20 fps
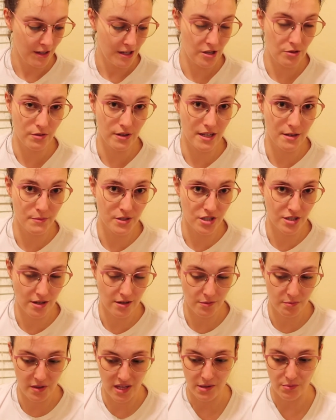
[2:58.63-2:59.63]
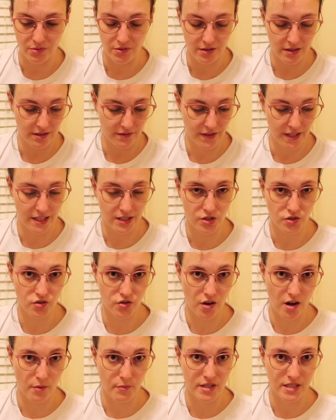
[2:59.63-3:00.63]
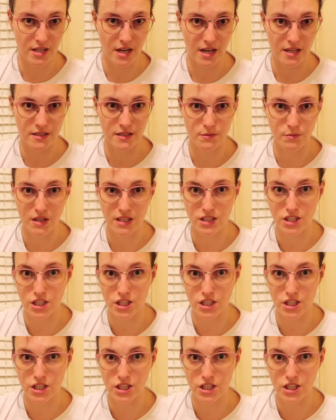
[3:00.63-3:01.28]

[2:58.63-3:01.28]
You Lea Michele people have like traumatized me,